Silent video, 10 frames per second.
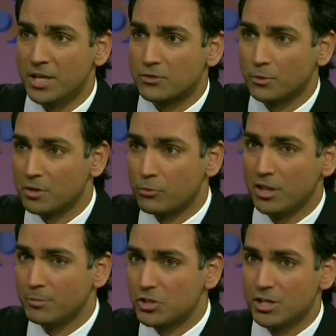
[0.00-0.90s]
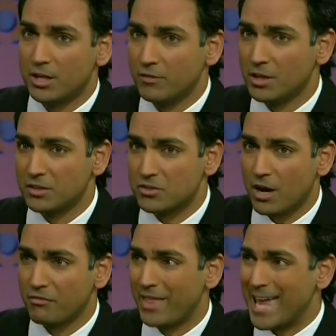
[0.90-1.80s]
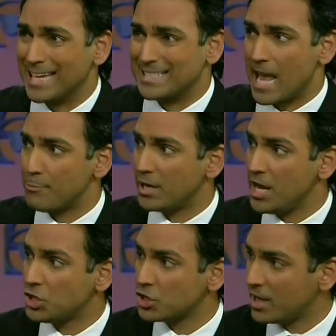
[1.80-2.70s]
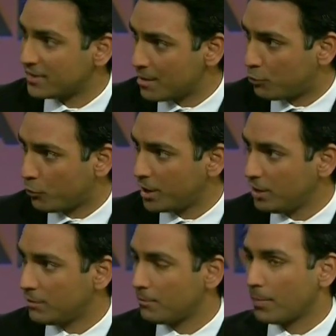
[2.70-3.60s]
weeks when the breathing machine and everything is off. That examination at that point